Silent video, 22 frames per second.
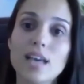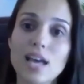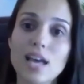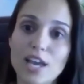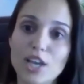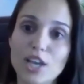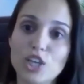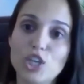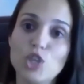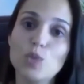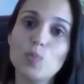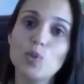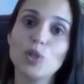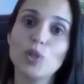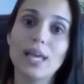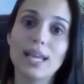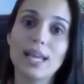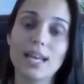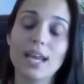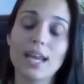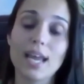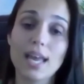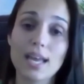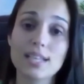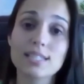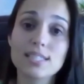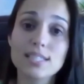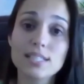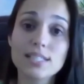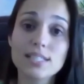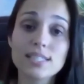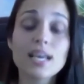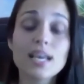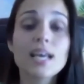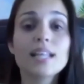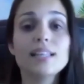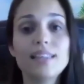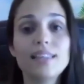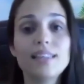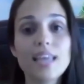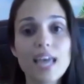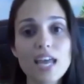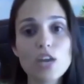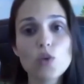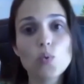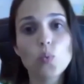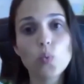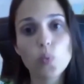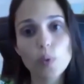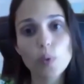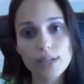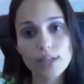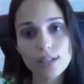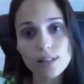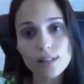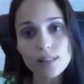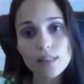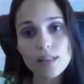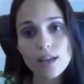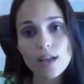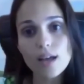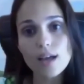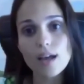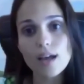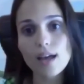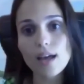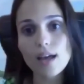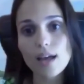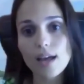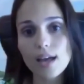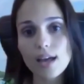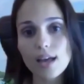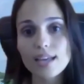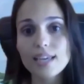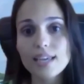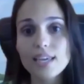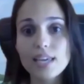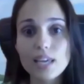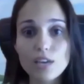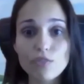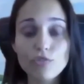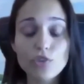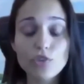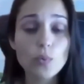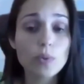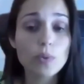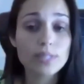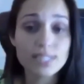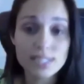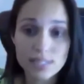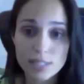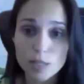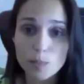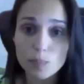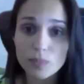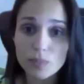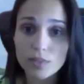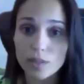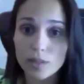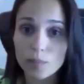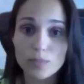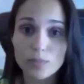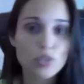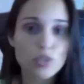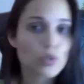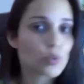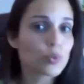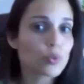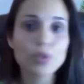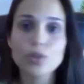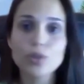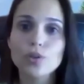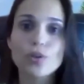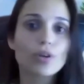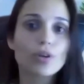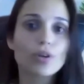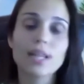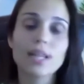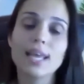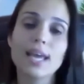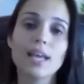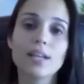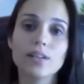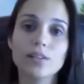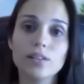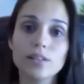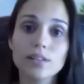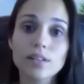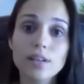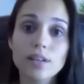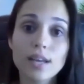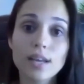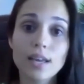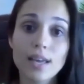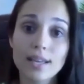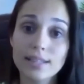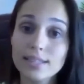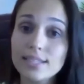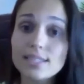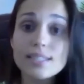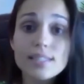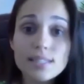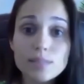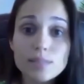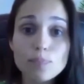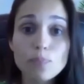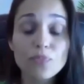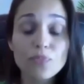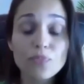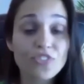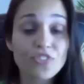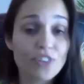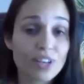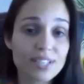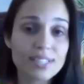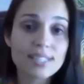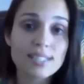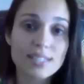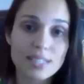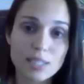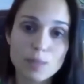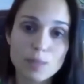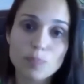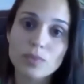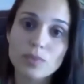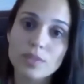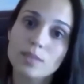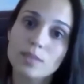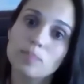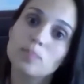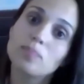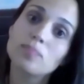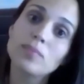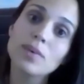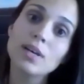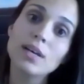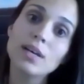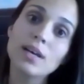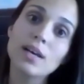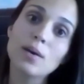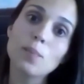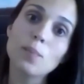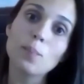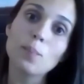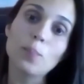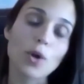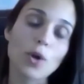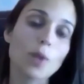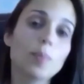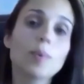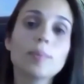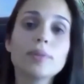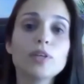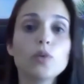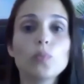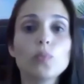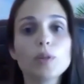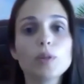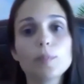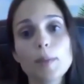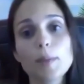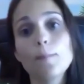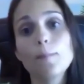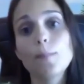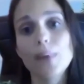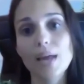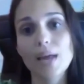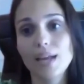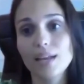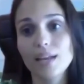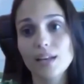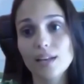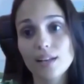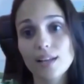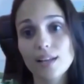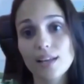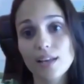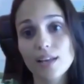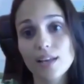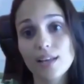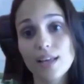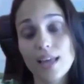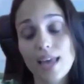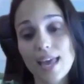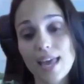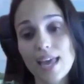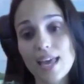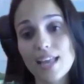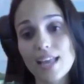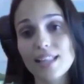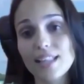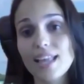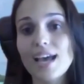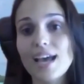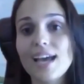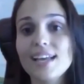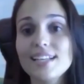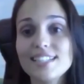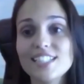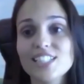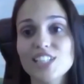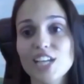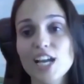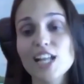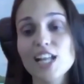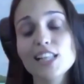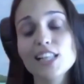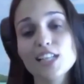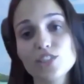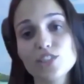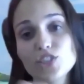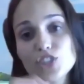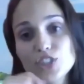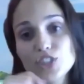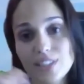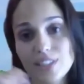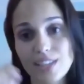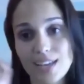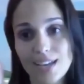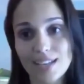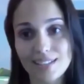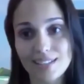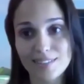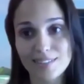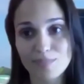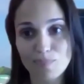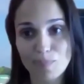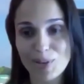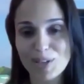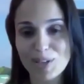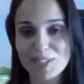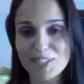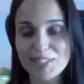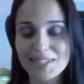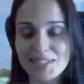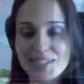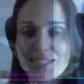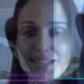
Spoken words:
accumulating acids, they will give you a symptom sooner or later. This first symptom probably will be pain. And I challenge that person